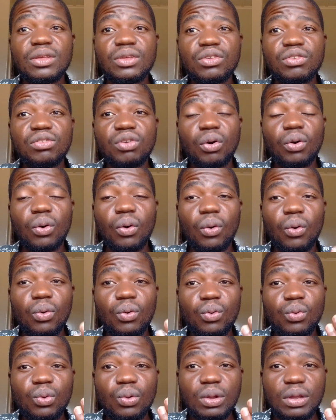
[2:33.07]
So
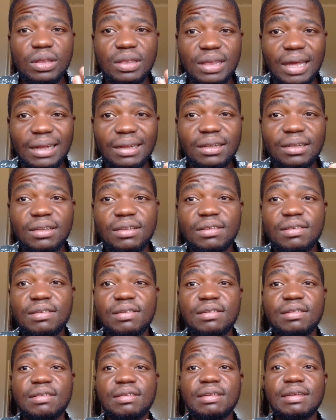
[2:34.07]
that
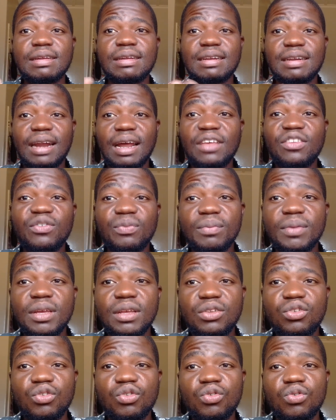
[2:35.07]
drives
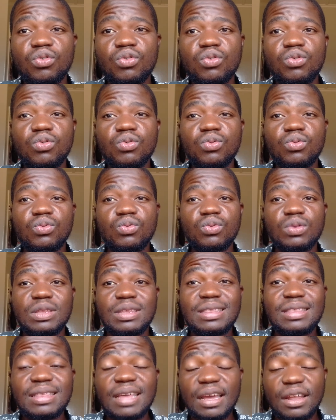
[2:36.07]
me to the
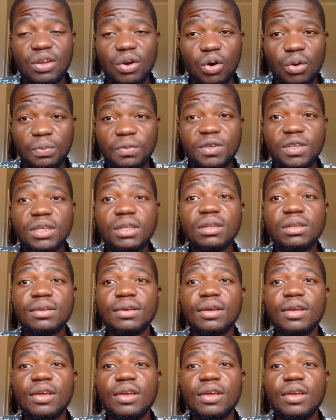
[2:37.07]
third option,